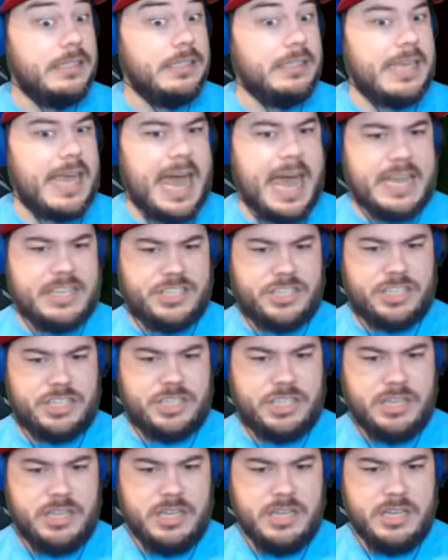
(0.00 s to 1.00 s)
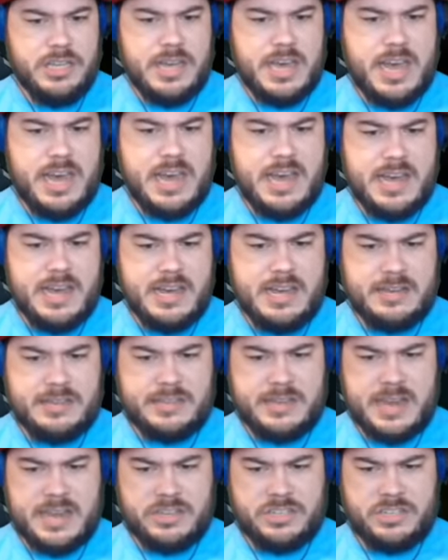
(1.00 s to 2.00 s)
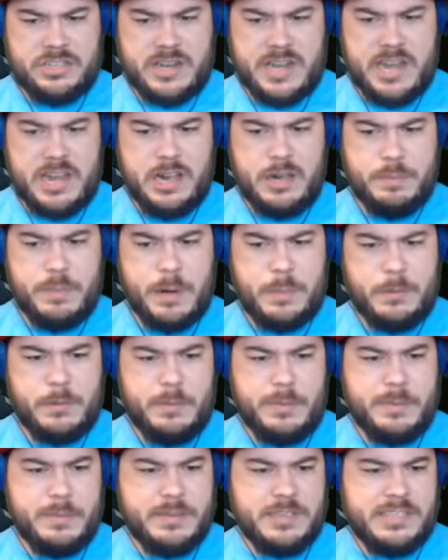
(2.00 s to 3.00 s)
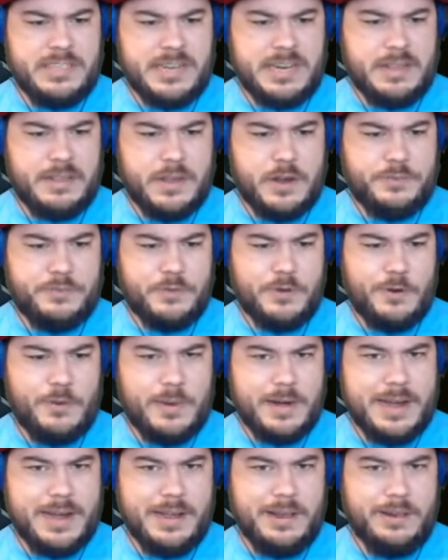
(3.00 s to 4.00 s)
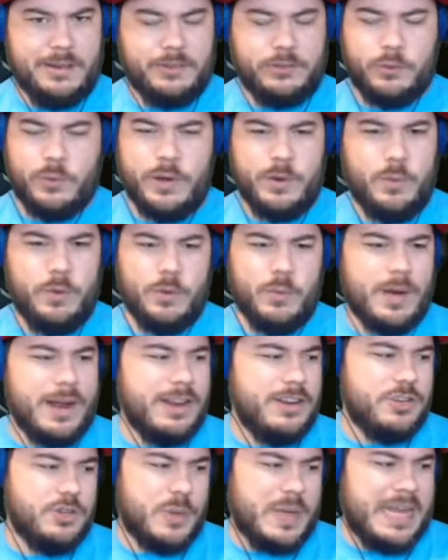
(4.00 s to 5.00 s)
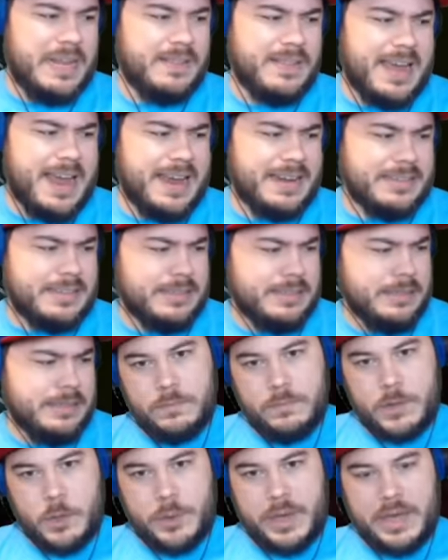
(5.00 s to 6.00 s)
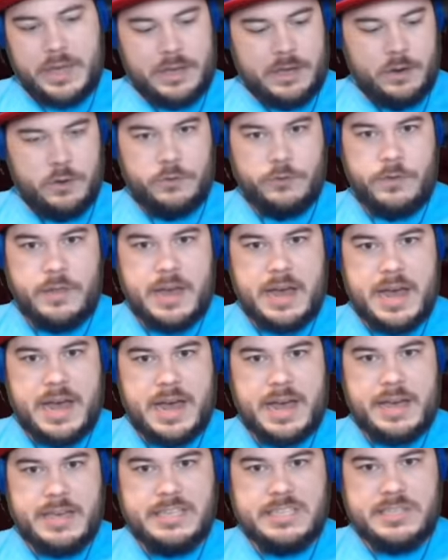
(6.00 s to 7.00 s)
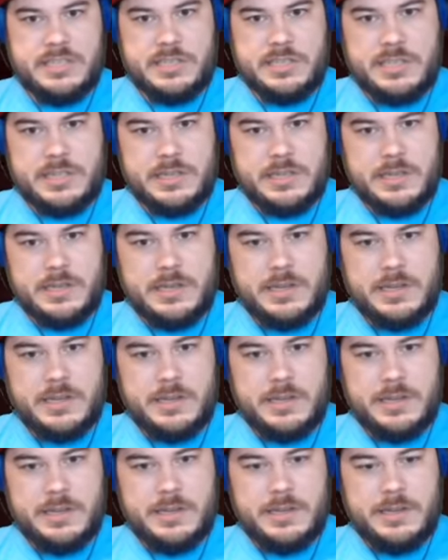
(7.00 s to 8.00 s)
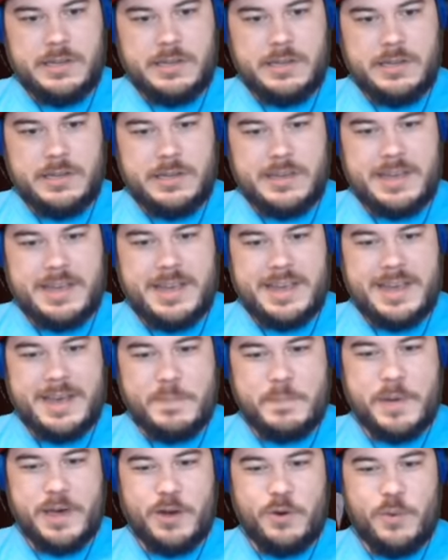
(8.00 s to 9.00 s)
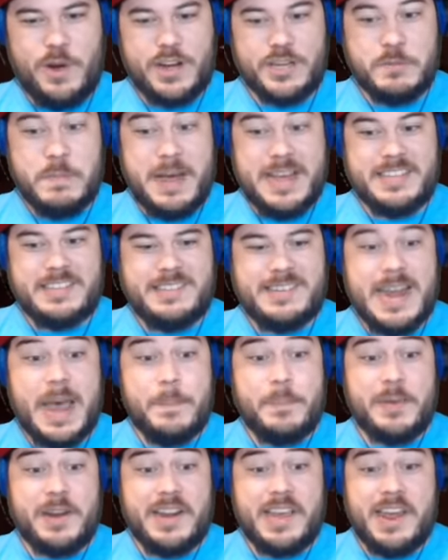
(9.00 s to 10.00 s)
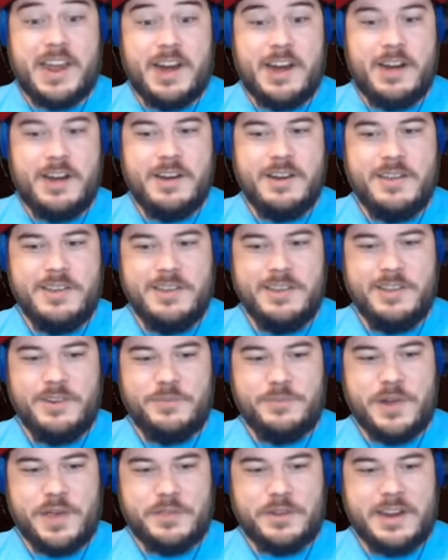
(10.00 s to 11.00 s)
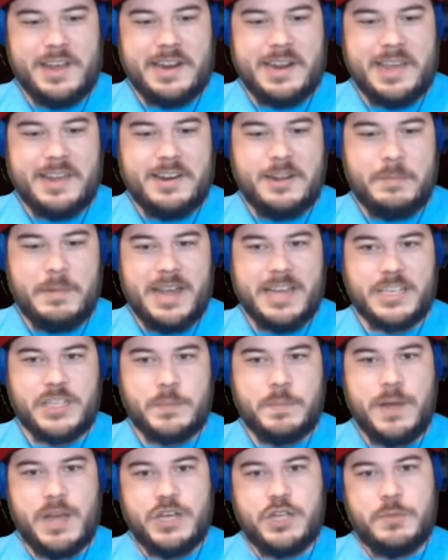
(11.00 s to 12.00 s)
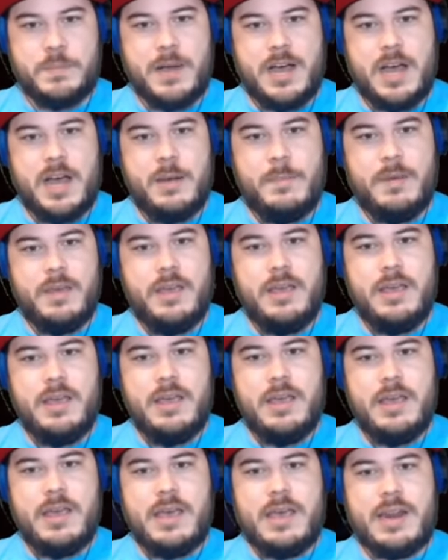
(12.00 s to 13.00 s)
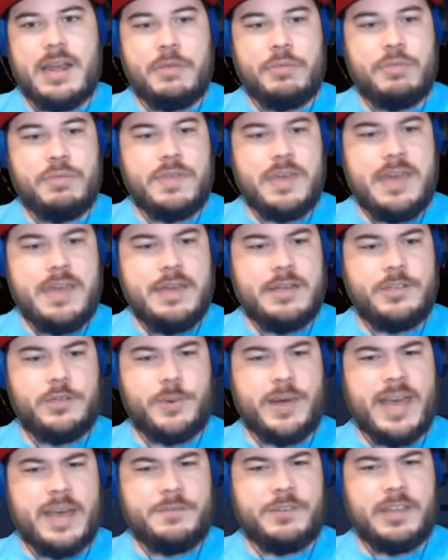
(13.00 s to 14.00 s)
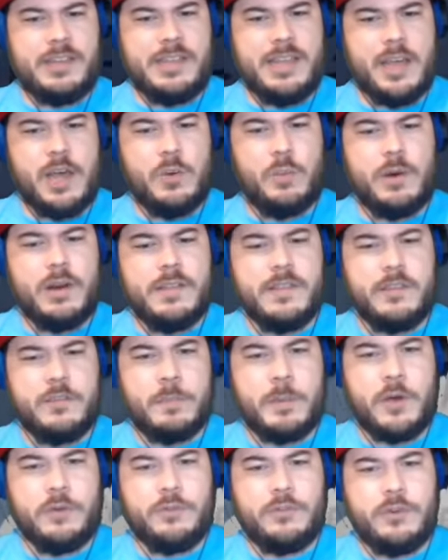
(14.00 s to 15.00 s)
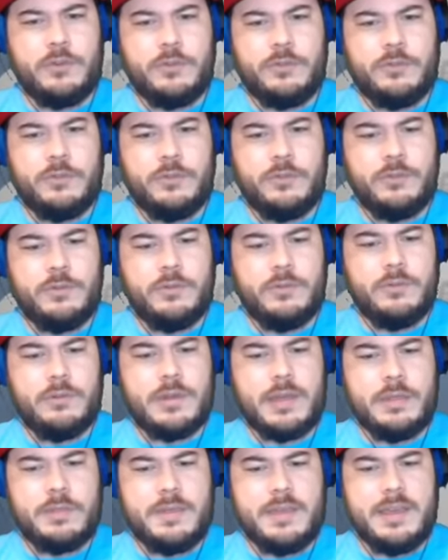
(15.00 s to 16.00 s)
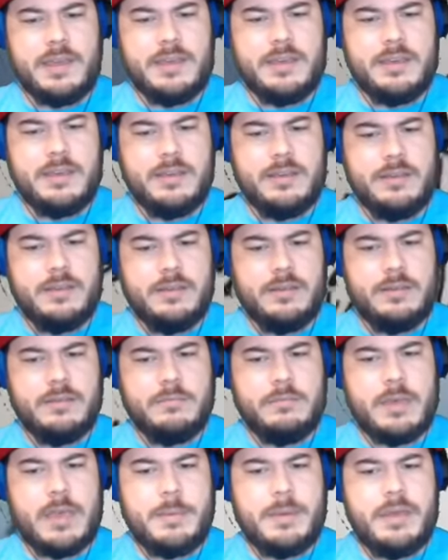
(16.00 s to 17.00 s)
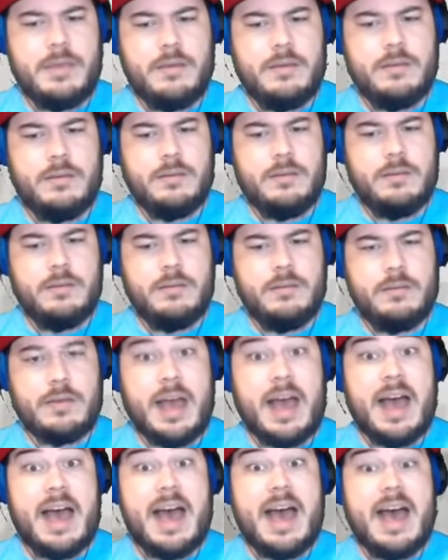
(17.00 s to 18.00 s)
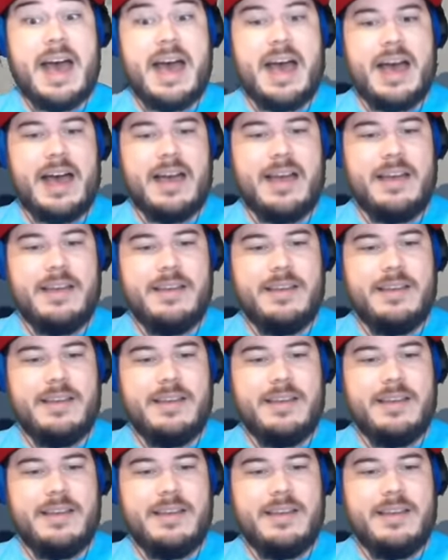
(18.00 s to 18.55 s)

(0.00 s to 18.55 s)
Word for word: Yes! Ah, tastes stale, probably been sitting there for a while. Squidward, why did you eat that? Okay, here's the ice. Better watch my step in here. Rather not end up like SpongeBob. And I think, do I have to click on one of these posters? I think, maybe? Aha!